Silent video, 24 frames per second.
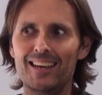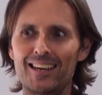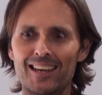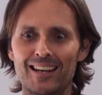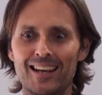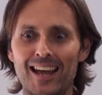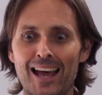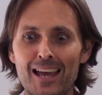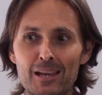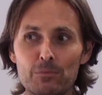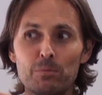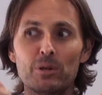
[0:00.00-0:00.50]

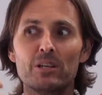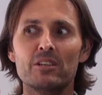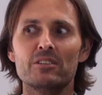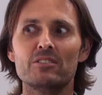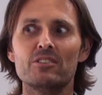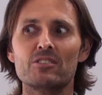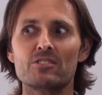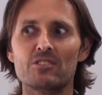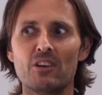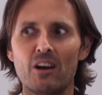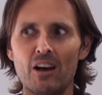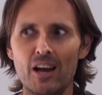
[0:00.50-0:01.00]
enable a
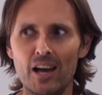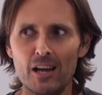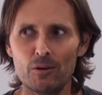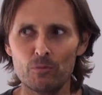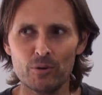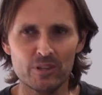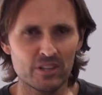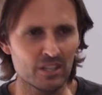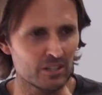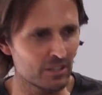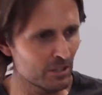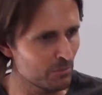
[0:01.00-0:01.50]
desire
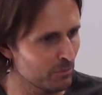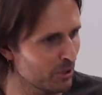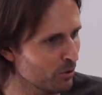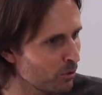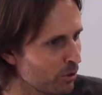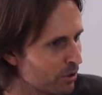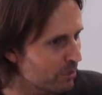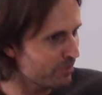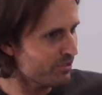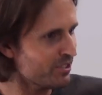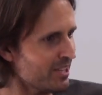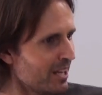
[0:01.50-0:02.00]
within them. And
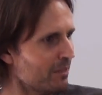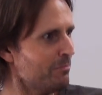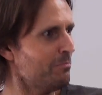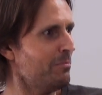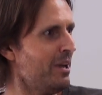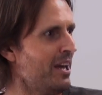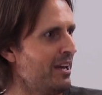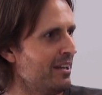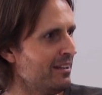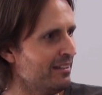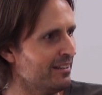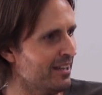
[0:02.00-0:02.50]
all of a sudden,
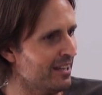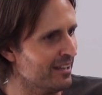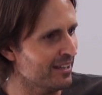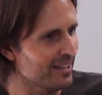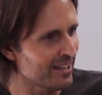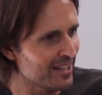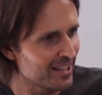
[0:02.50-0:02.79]
bang,